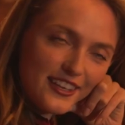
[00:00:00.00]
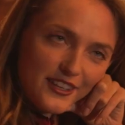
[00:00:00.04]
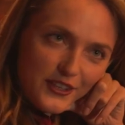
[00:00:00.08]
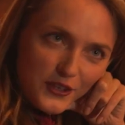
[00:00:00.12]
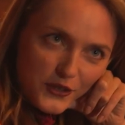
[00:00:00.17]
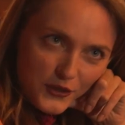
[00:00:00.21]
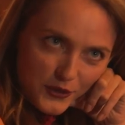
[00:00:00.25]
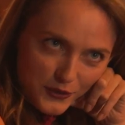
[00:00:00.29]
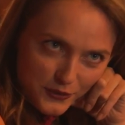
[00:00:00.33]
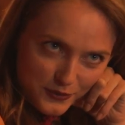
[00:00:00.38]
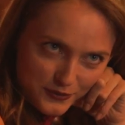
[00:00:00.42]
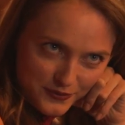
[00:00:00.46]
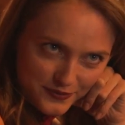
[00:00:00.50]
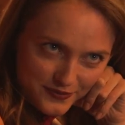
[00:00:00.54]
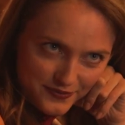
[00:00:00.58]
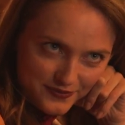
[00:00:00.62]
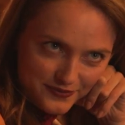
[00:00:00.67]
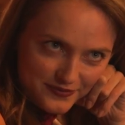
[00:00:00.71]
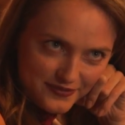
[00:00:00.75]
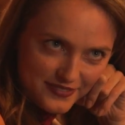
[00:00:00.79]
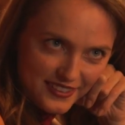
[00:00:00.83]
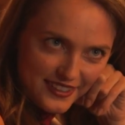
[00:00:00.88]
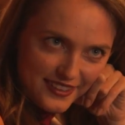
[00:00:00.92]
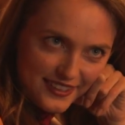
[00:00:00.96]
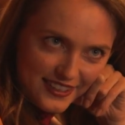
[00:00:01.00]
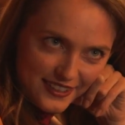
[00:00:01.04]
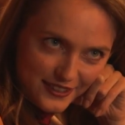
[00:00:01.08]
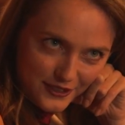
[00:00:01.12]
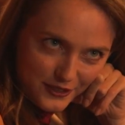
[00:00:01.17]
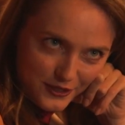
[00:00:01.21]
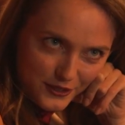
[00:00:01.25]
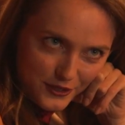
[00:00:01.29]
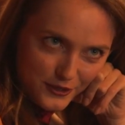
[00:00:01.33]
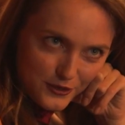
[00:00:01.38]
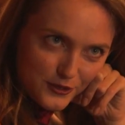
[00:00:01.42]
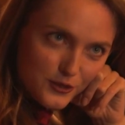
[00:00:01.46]
Thank you.
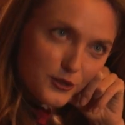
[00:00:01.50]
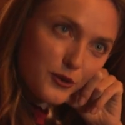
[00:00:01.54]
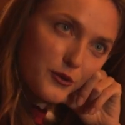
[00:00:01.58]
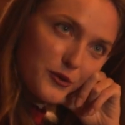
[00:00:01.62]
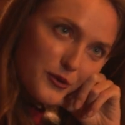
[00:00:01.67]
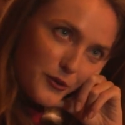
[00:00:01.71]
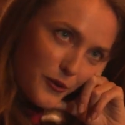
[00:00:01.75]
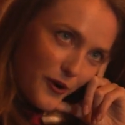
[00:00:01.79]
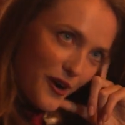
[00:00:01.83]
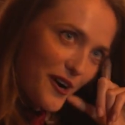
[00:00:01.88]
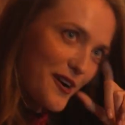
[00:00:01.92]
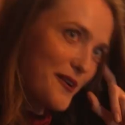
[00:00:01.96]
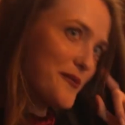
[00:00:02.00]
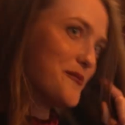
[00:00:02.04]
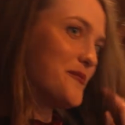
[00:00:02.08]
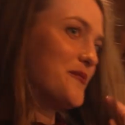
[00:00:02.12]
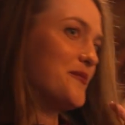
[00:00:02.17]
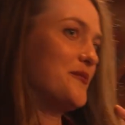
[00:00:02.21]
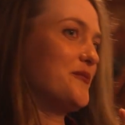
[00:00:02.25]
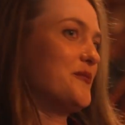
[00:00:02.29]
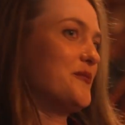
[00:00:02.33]
Thank you. So you are.